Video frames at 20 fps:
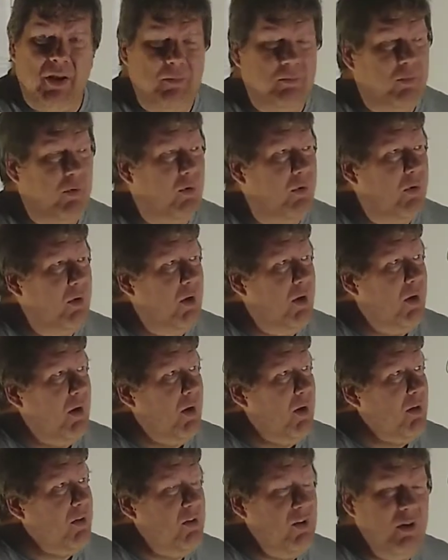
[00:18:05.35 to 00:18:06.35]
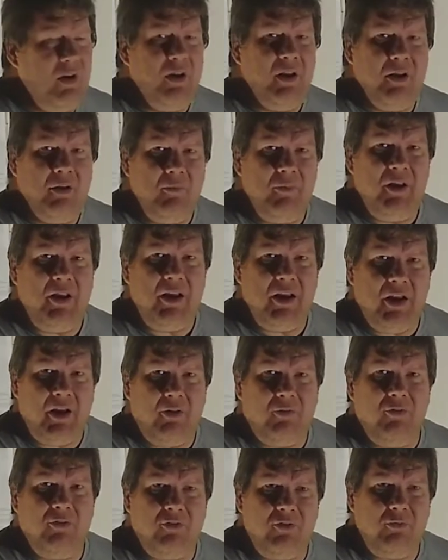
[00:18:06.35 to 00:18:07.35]
people. Do you know how many
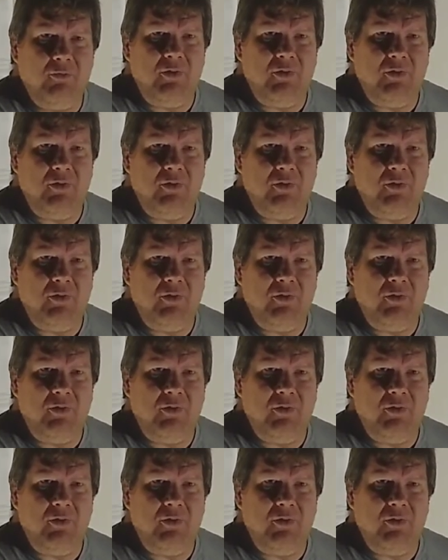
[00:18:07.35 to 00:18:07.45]
hours